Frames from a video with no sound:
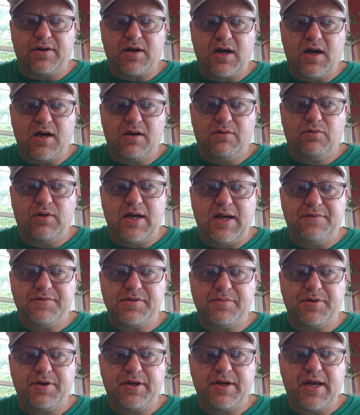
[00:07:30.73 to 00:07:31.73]
Connor will have
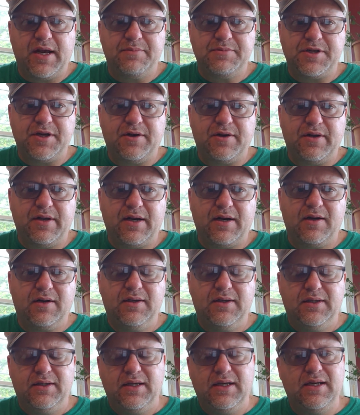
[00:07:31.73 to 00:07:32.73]
some good games here and there.